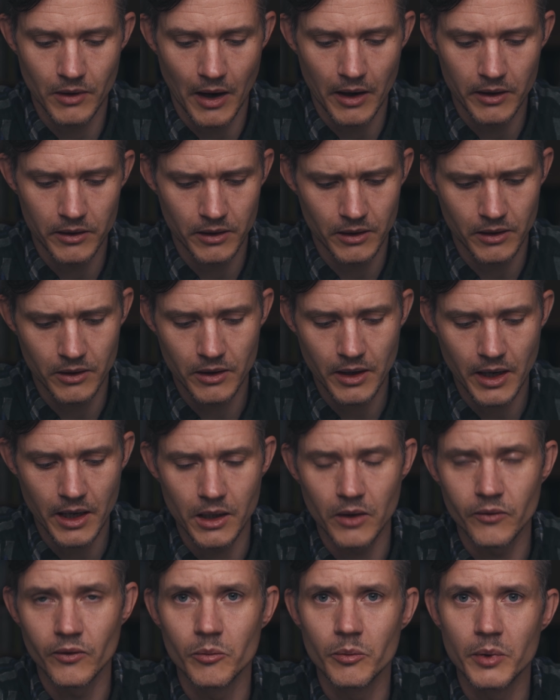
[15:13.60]
I think,
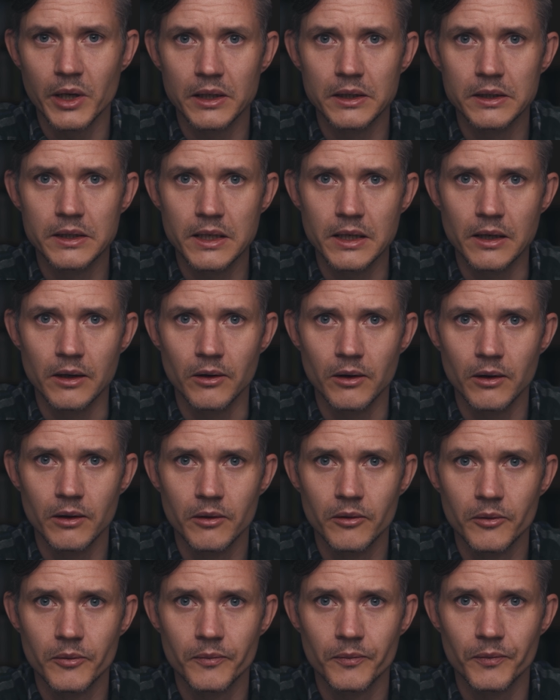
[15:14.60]
kind of a big deal.
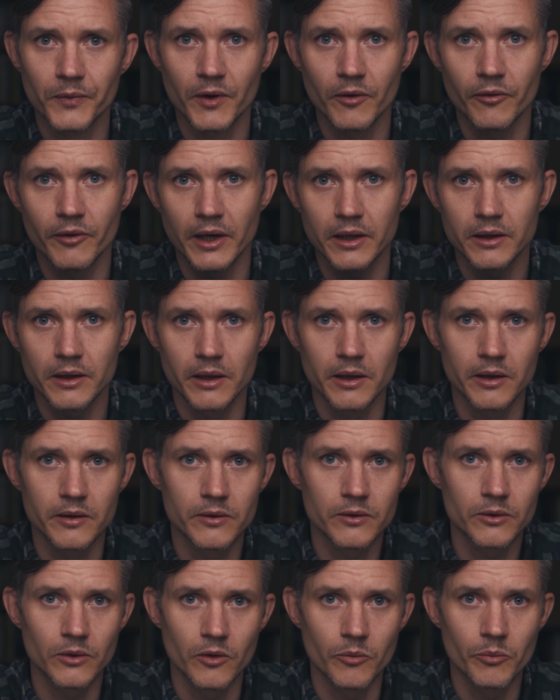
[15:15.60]
The fact that
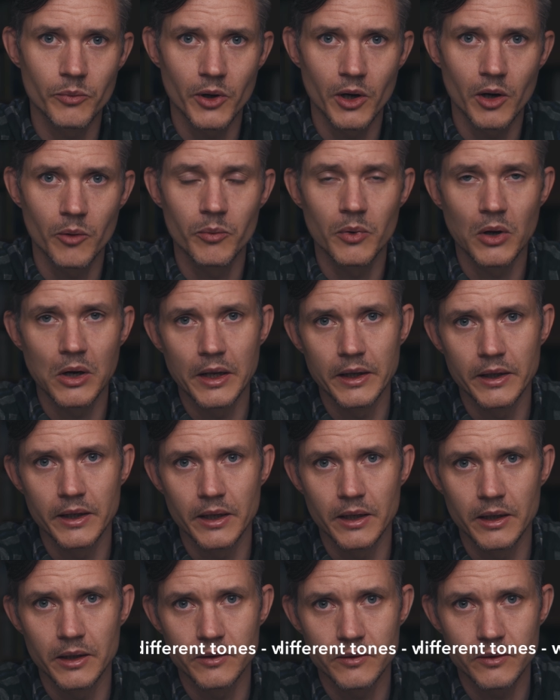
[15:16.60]
it's sort of purple and
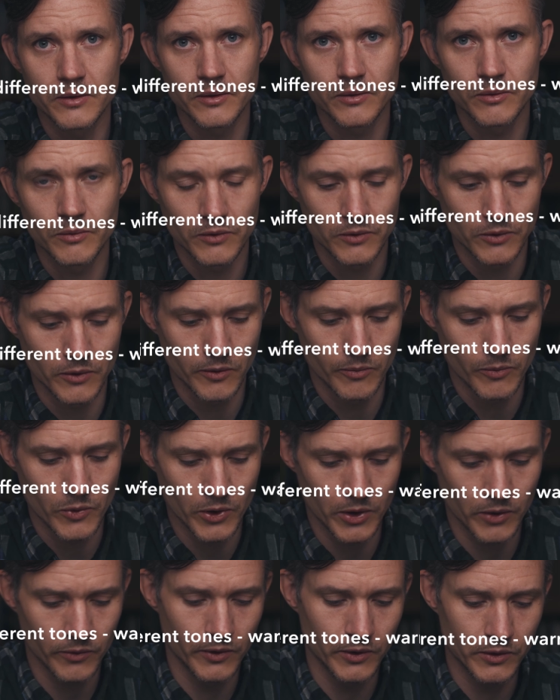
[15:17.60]
then it's sort of
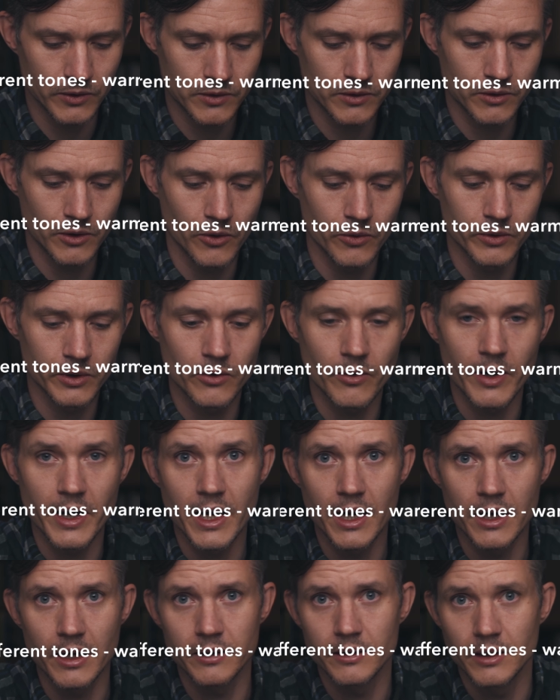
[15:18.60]
more of the stone
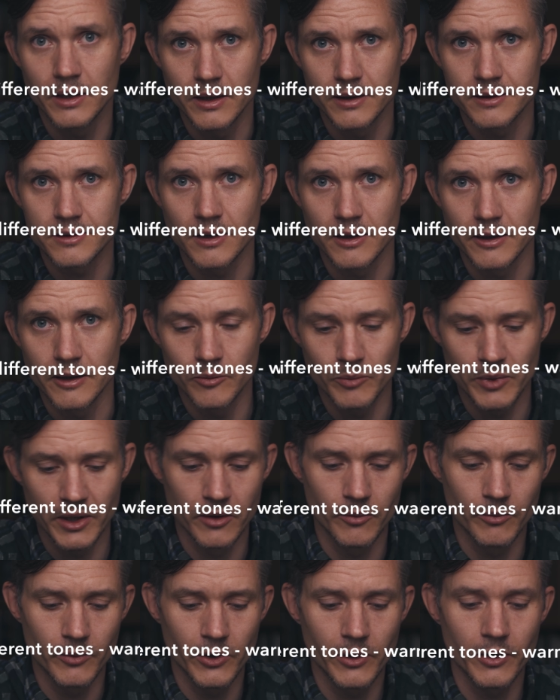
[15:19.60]
gray and then it's a little
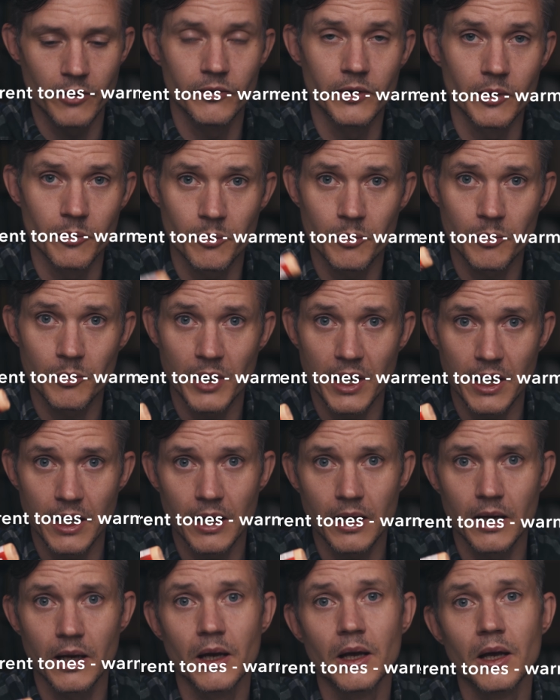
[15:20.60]
bit more of the
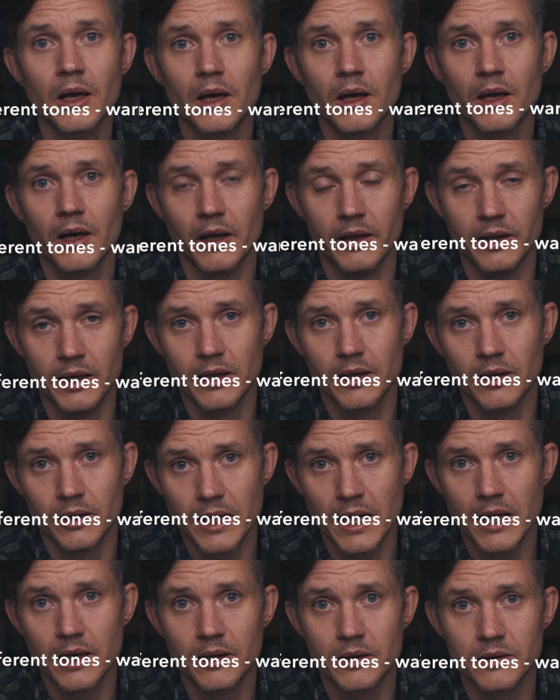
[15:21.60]
pink and then
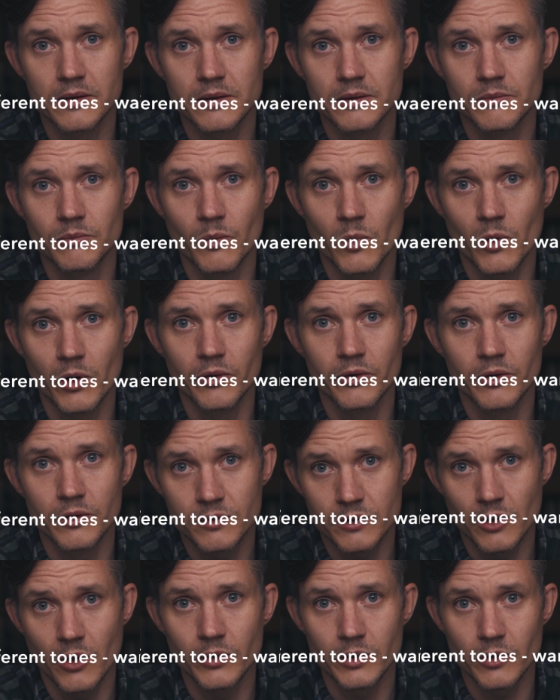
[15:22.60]
again it's more of the
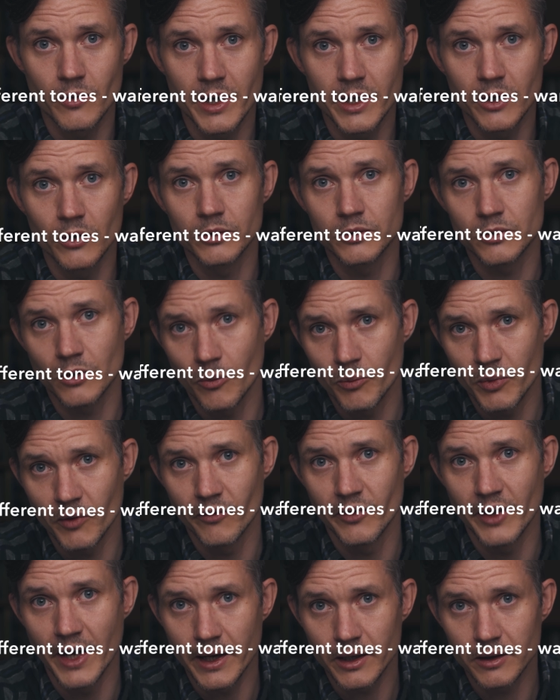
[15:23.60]
stone gray on top
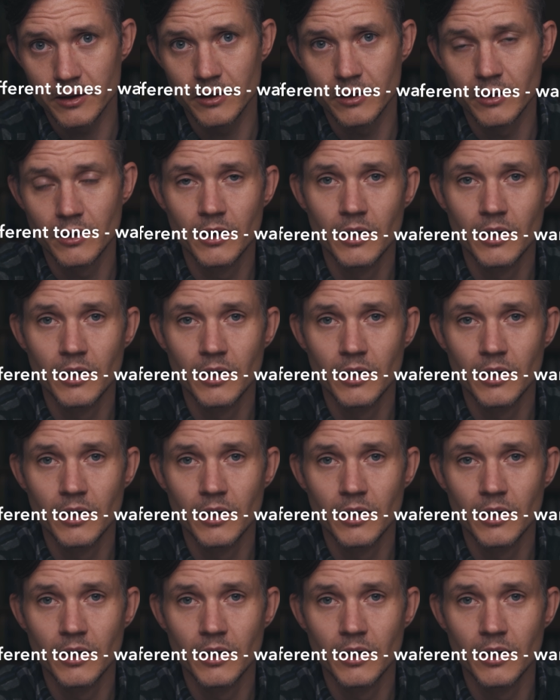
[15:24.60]
of that.